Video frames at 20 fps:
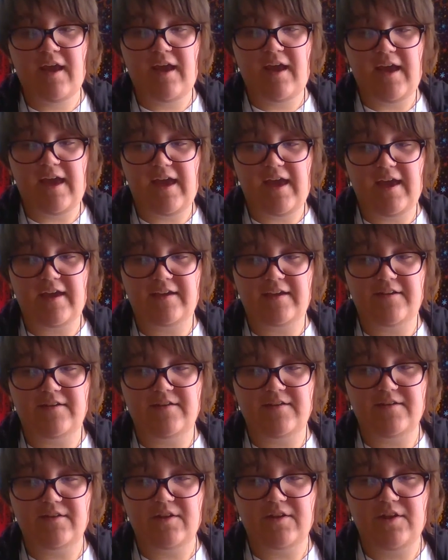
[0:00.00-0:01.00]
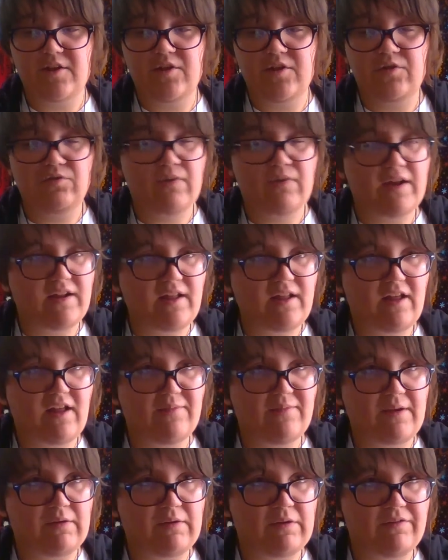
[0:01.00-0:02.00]
And write a
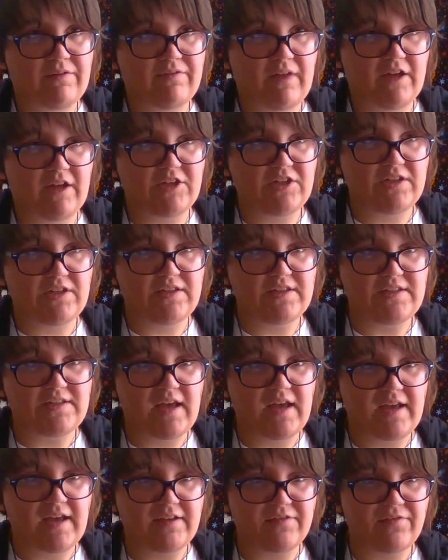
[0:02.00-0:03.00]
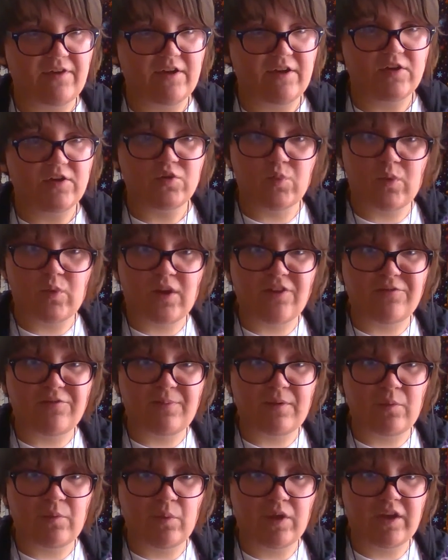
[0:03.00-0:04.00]
lot of my reflections as far as what
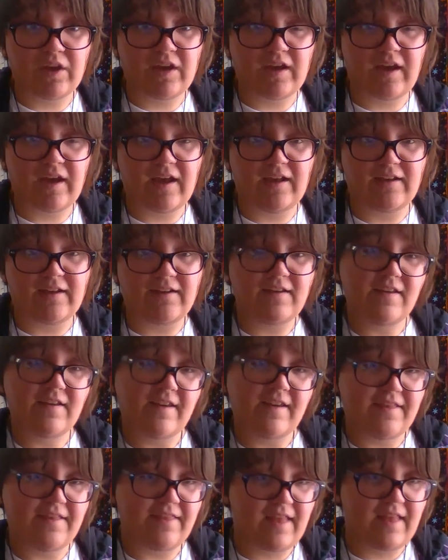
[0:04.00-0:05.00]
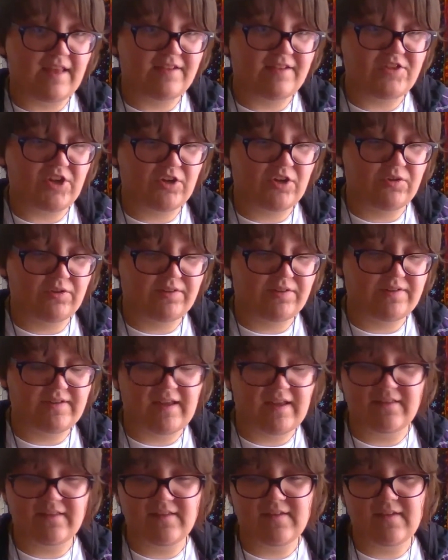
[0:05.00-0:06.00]
I've been working on in that general
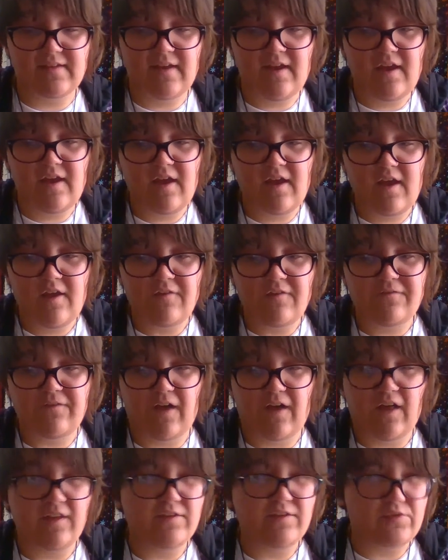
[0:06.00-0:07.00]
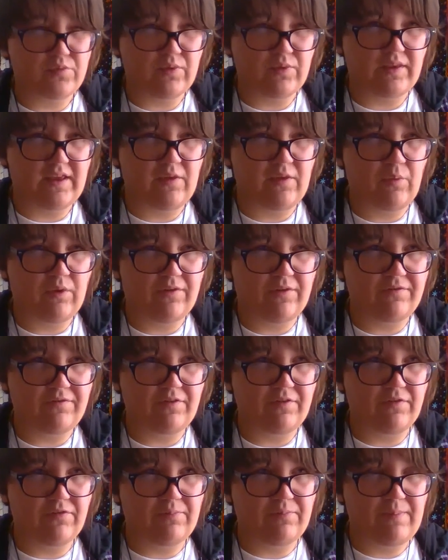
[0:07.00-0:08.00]
sense. Fall is really one of
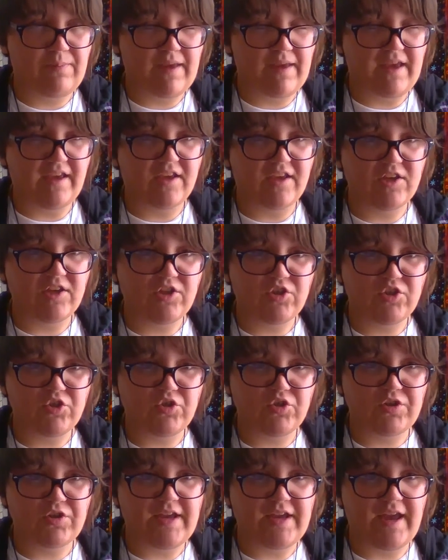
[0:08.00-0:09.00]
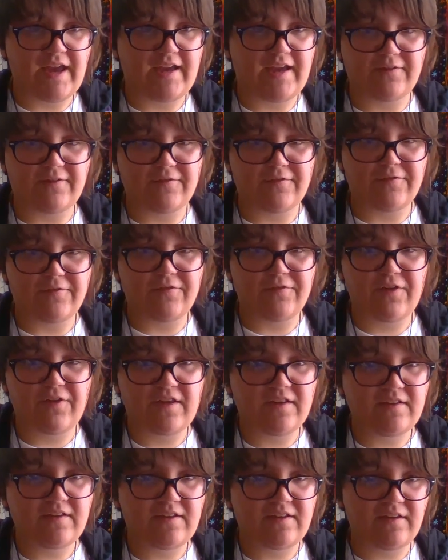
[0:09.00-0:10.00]
those big creative,
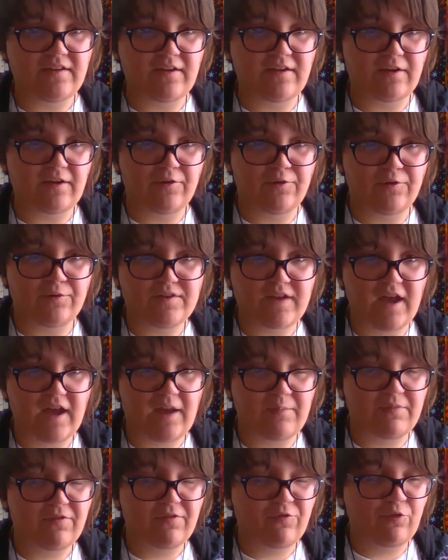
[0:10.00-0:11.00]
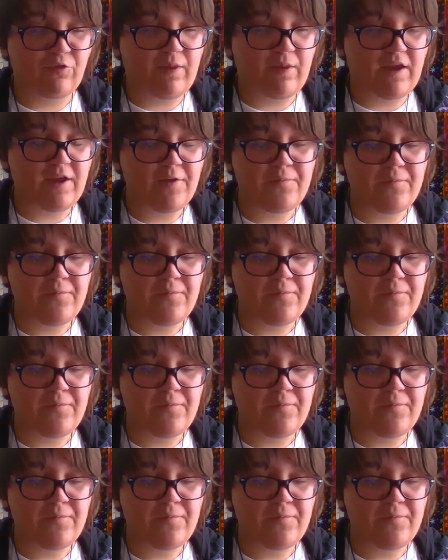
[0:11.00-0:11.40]
you know, times for me.